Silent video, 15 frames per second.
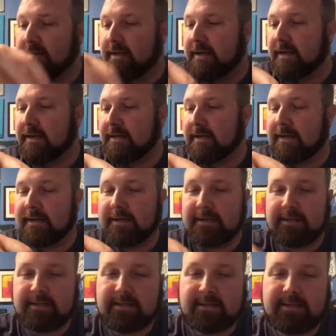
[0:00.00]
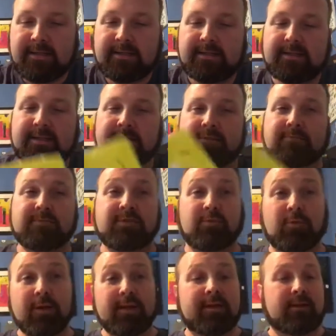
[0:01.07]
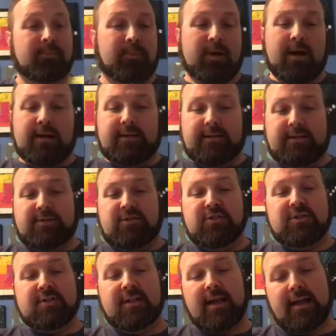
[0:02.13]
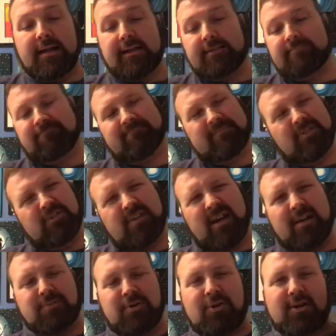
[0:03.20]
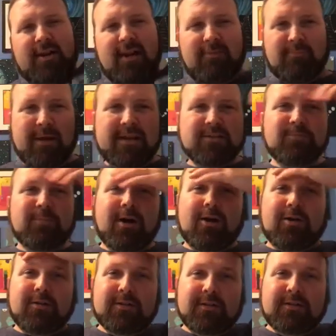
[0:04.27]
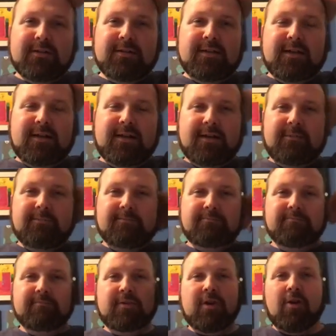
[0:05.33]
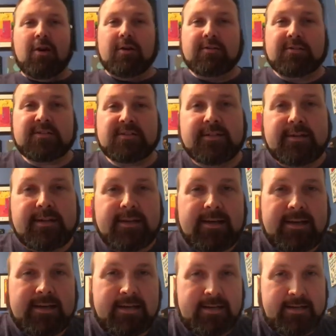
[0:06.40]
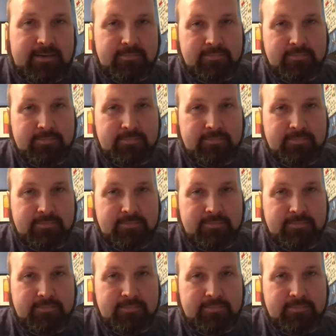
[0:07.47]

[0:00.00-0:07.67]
And it's a really good product. It's just like your Topps Archive baseball cards. It